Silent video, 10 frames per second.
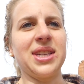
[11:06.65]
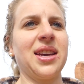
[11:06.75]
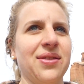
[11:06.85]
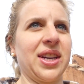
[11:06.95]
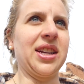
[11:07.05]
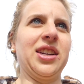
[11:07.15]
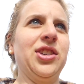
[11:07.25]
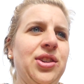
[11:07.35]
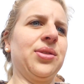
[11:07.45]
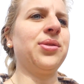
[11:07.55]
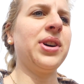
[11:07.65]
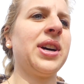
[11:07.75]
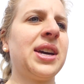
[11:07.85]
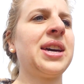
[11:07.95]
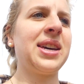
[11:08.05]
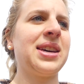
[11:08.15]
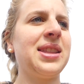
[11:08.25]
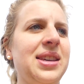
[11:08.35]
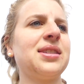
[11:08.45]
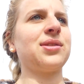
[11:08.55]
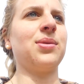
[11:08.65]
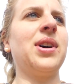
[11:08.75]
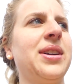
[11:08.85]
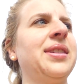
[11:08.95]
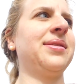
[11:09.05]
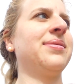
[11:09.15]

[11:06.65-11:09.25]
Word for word: even gonna do this one. I